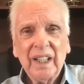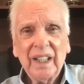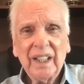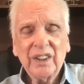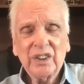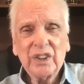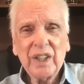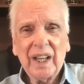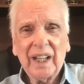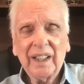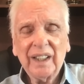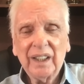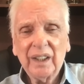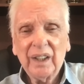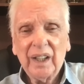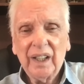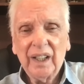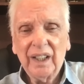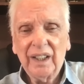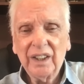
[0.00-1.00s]
is that
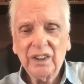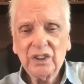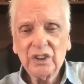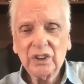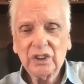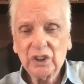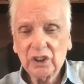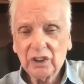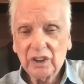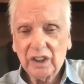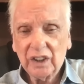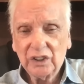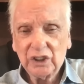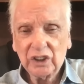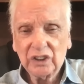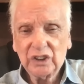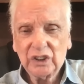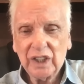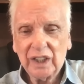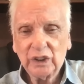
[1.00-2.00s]
it is a, a
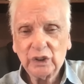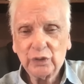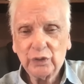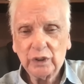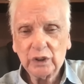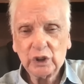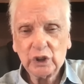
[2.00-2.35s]
successful